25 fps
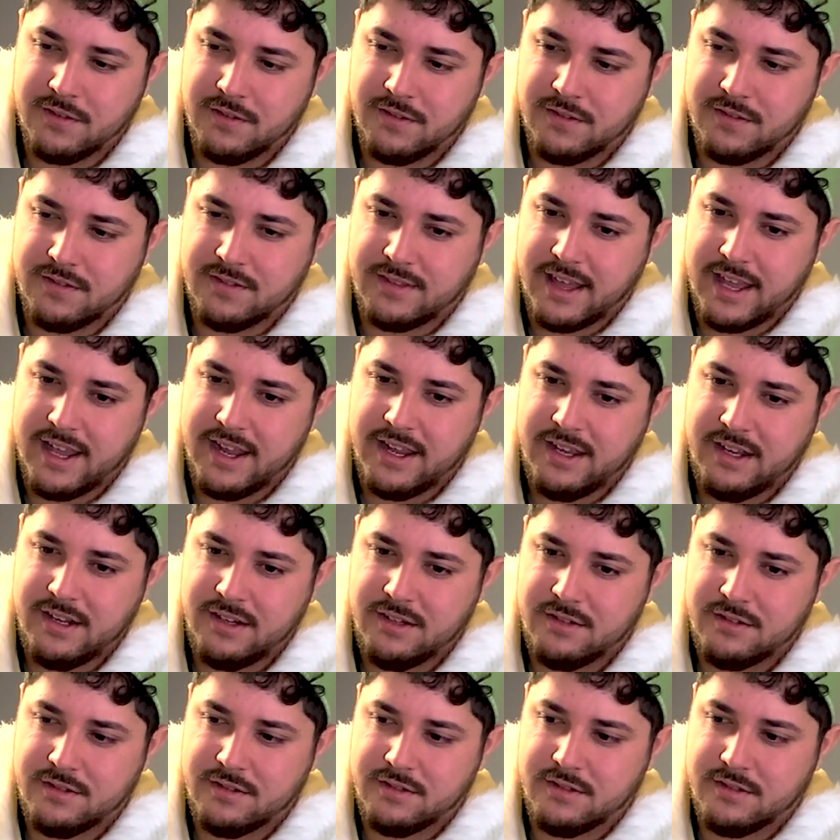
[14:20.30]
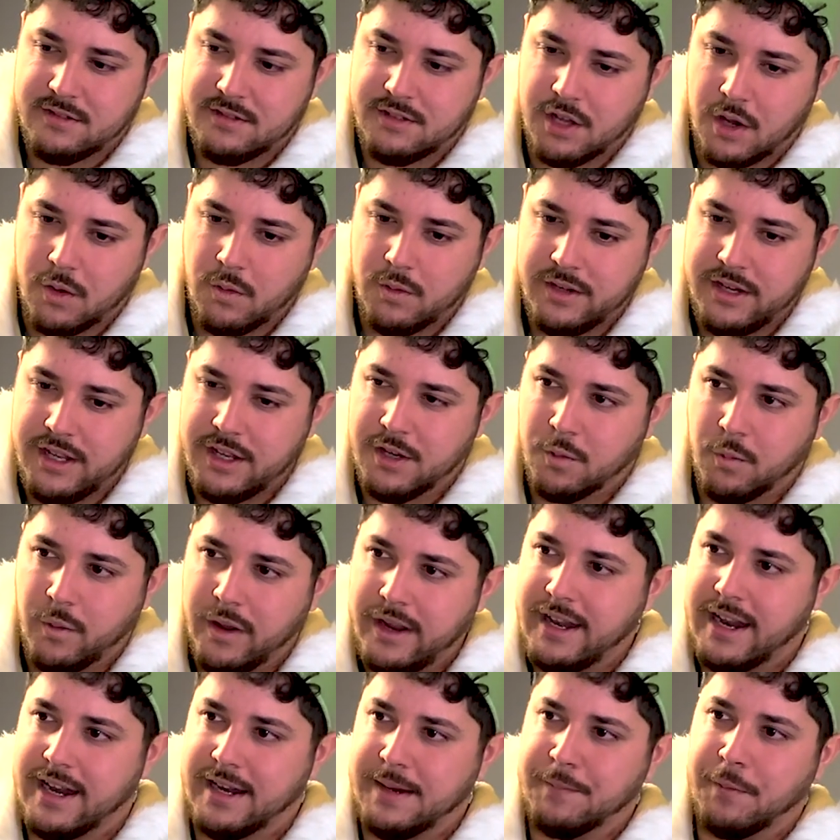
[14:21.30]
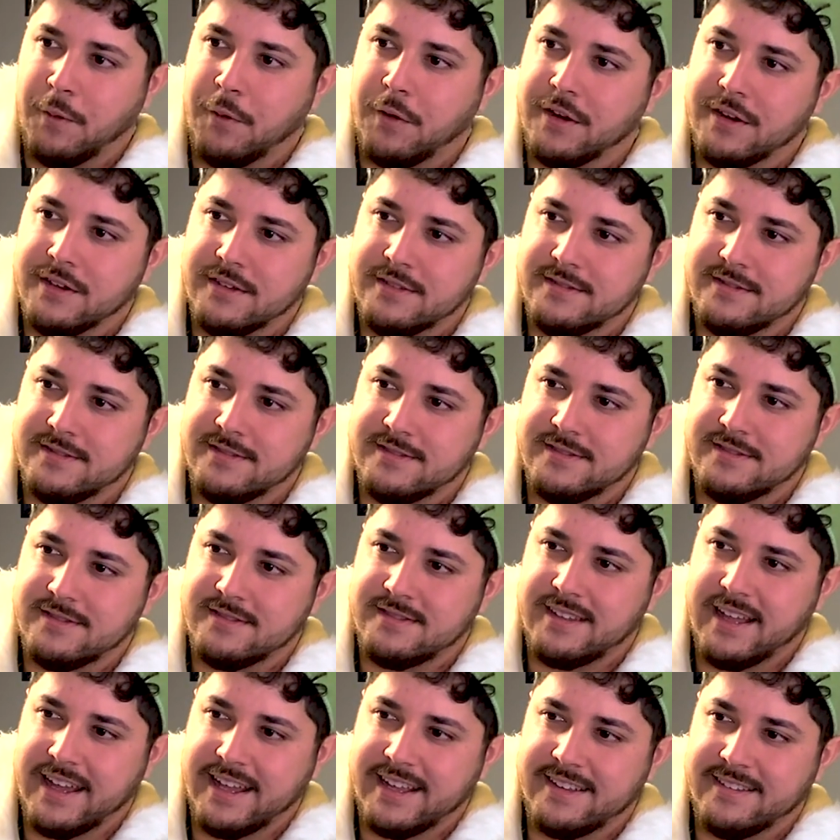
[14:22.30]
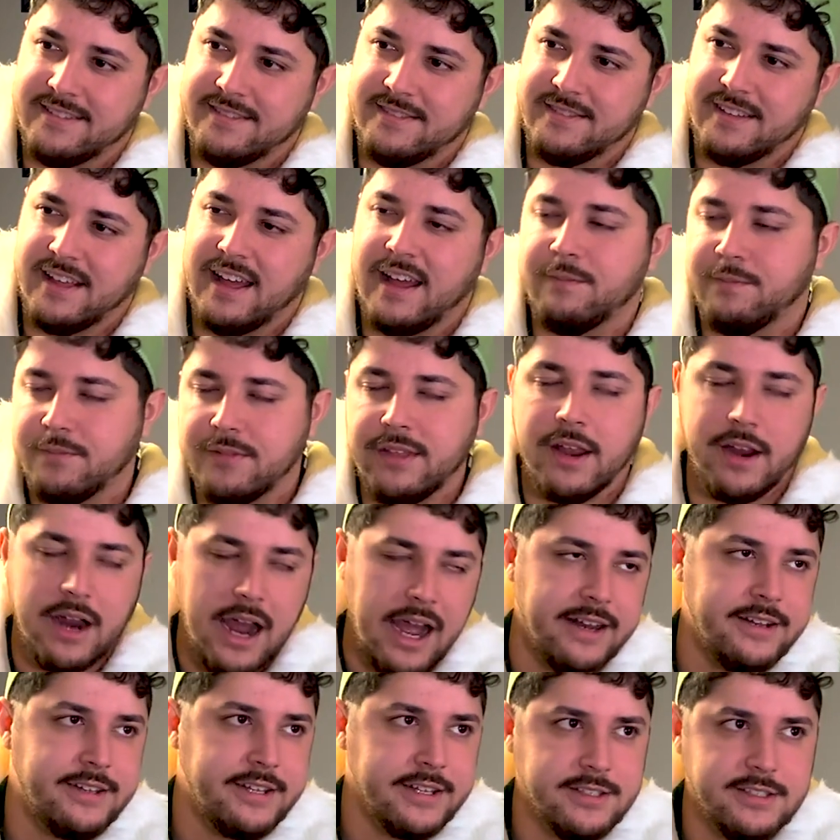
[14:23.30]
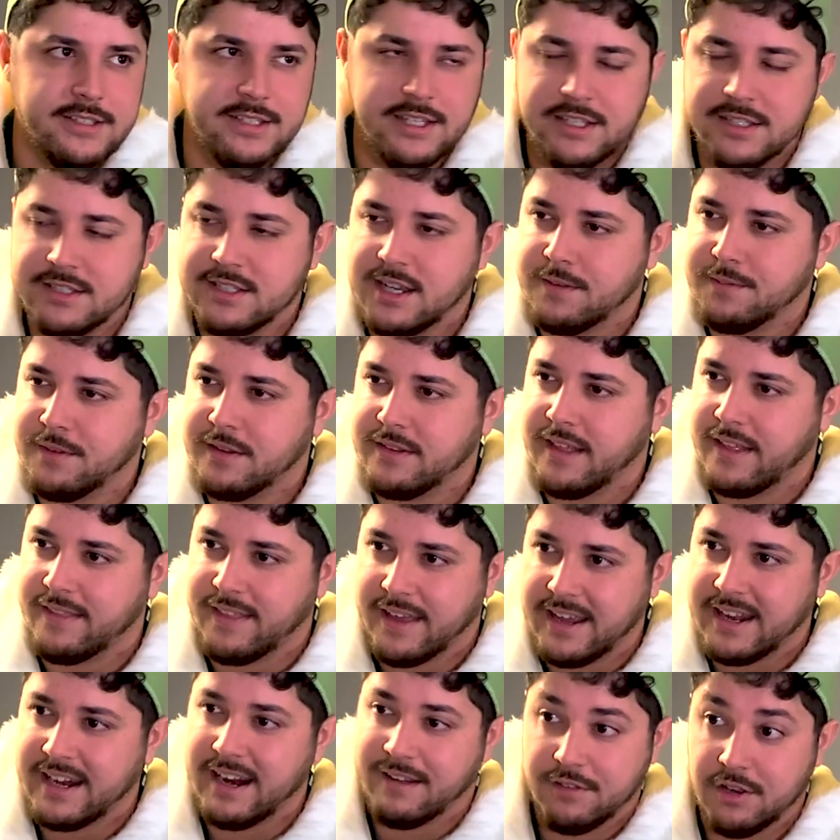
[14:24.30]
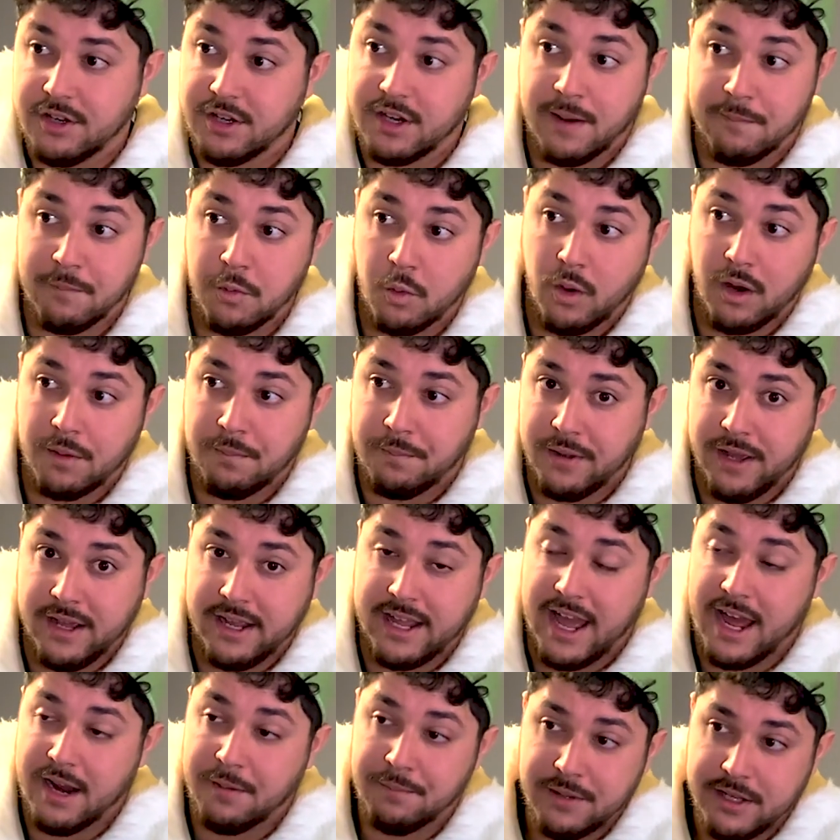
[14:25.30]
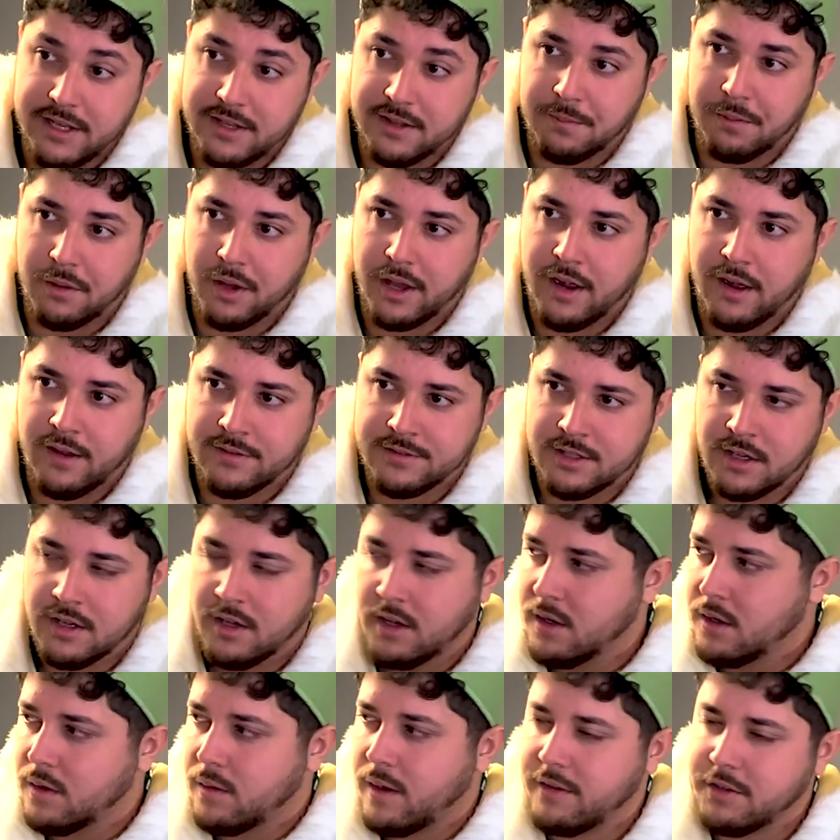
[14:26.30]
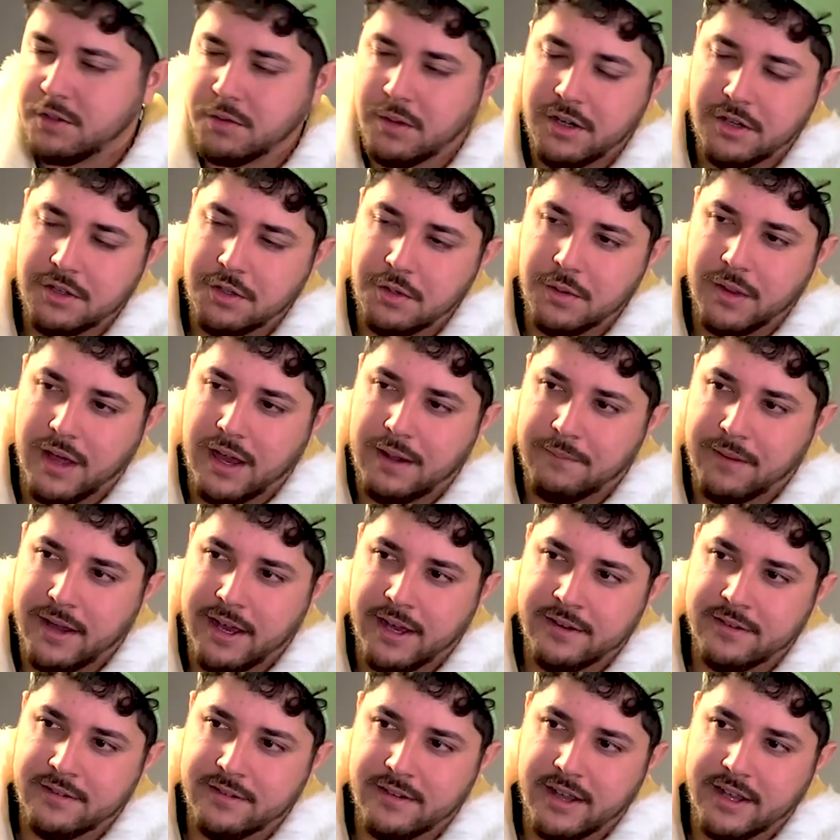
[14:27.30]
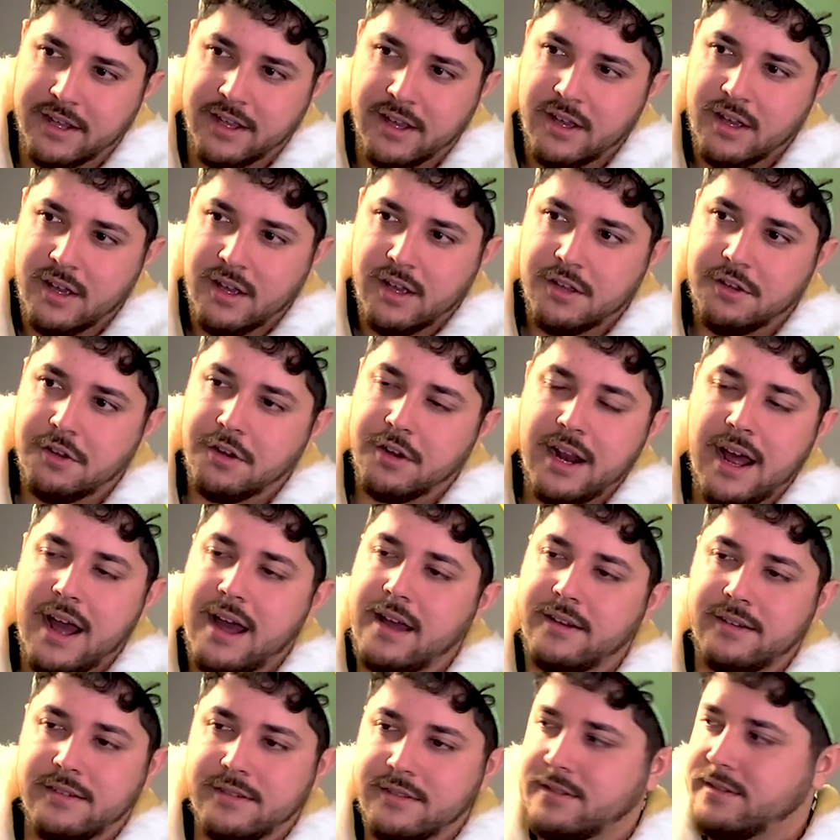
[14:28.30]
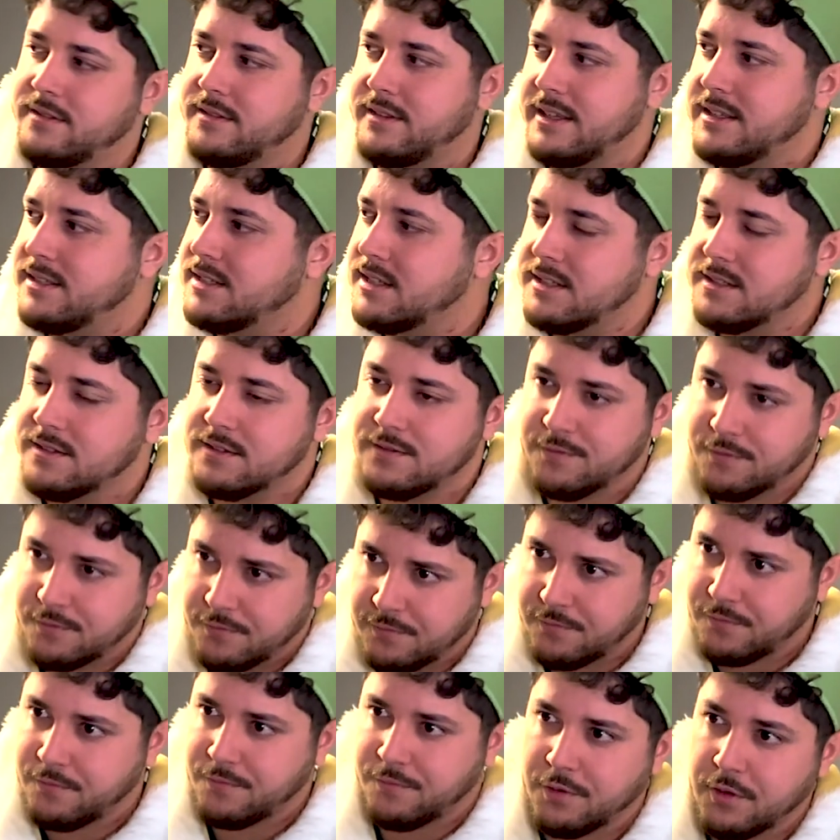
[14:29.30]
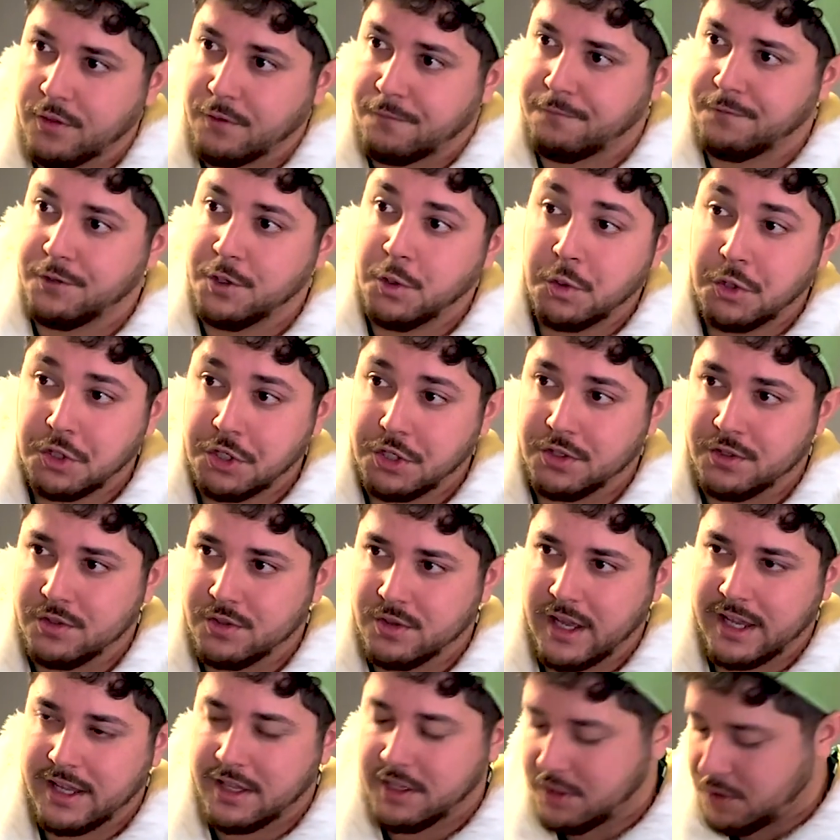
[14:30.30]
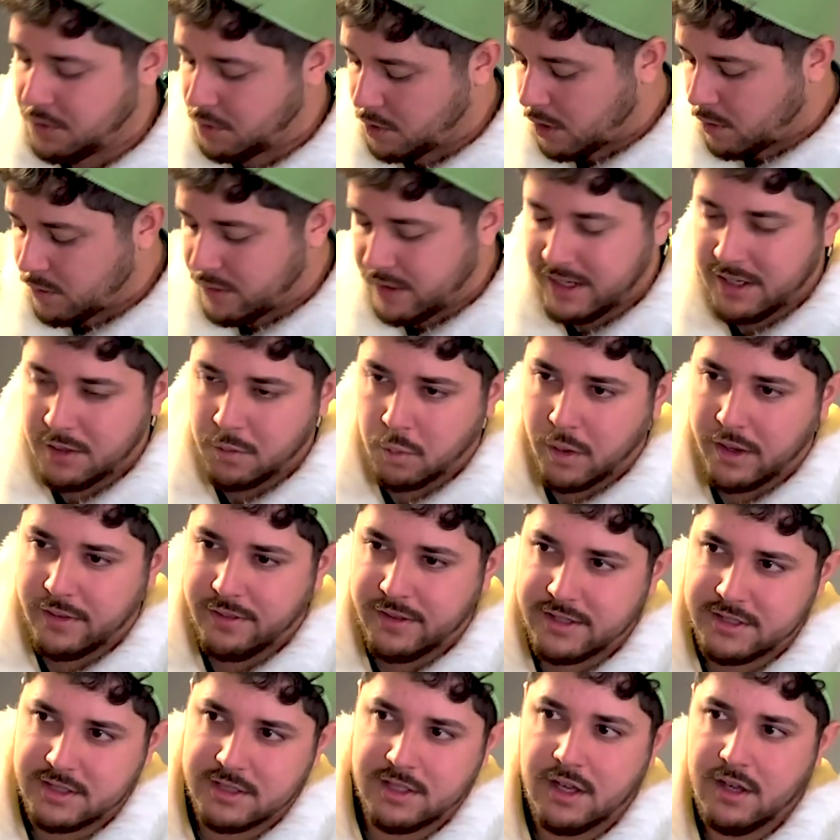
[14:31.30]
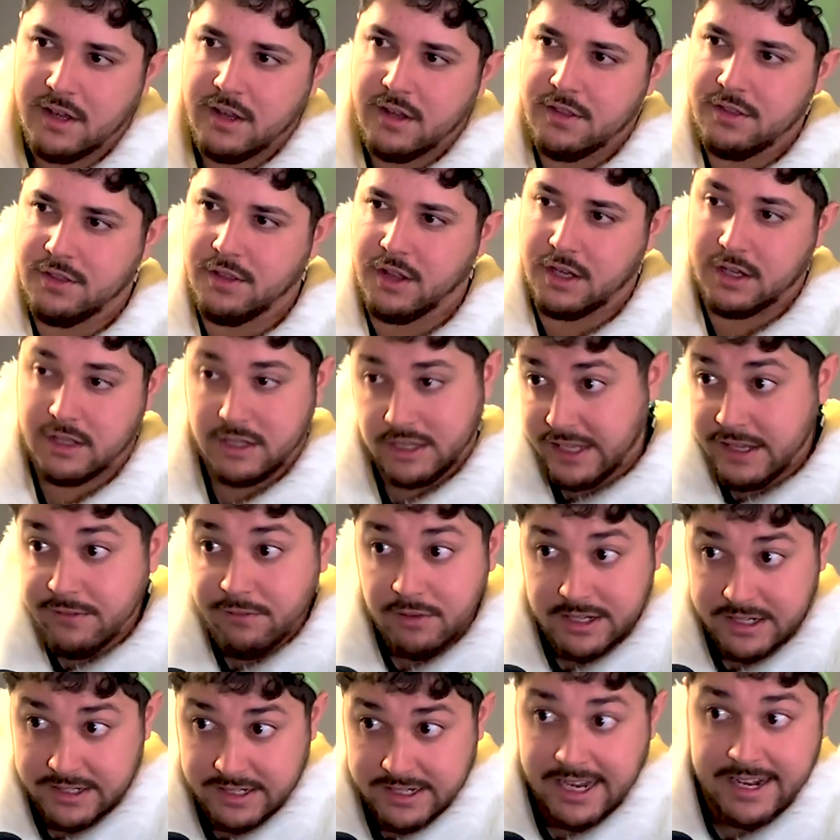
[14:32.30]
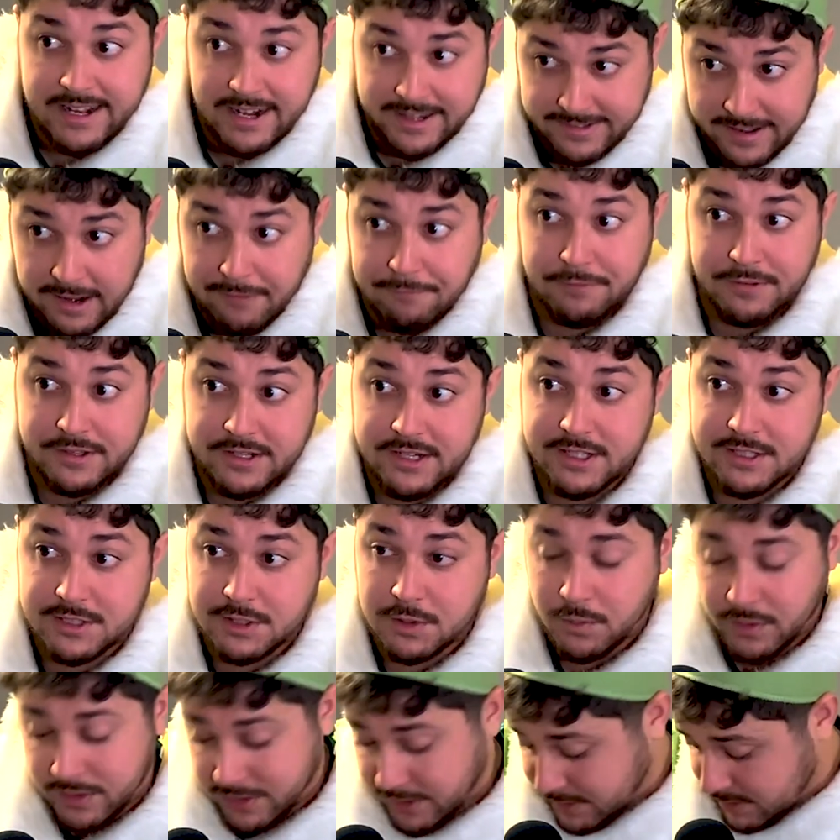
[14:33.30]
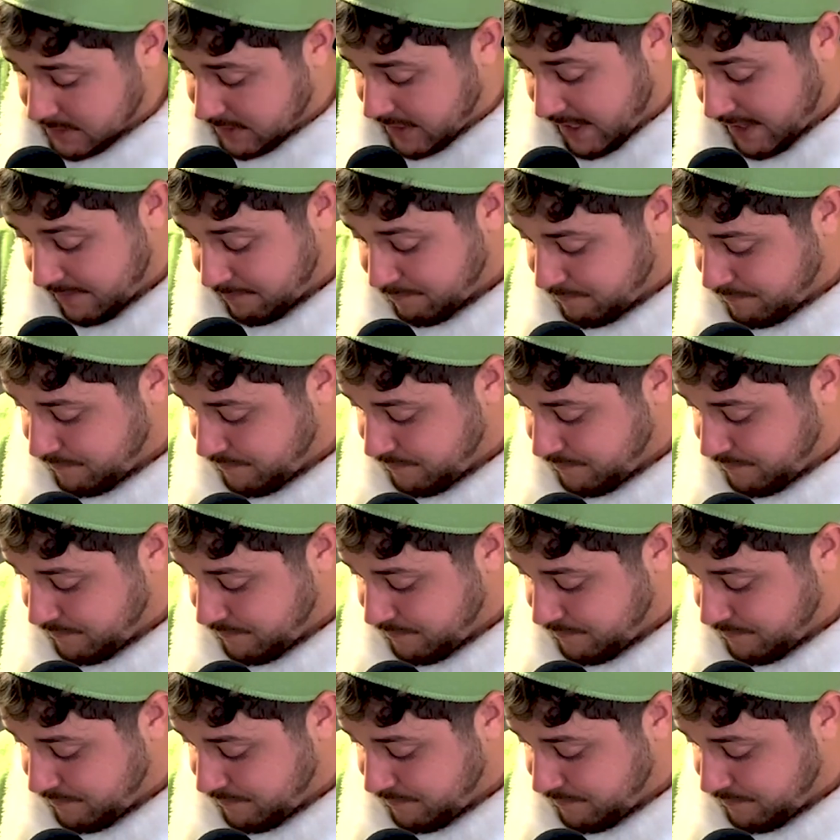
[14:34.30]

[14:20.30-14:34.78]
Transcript: they don't need a win anymore. I did see something that they could have the number 1 pick and be in the playoffs. Why would you want to do that, man? Like, You're not this is for the future. Like, you don't need to win this. The Cleveland definitely needs to win this game.